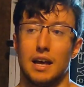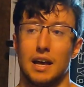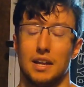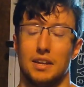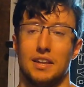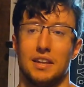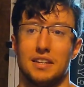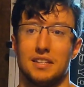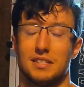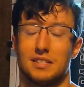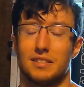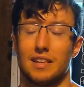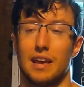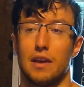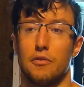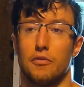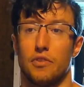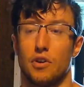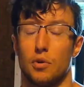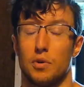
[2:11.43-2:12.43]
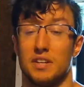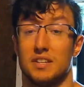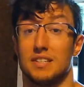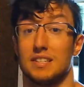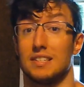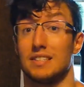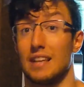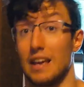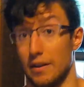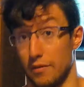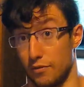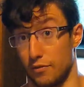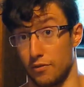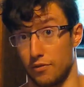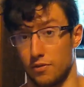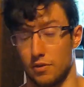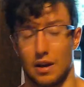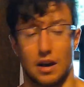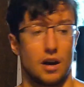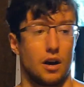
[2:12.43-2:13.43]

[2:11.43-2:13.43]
and they stay very safe.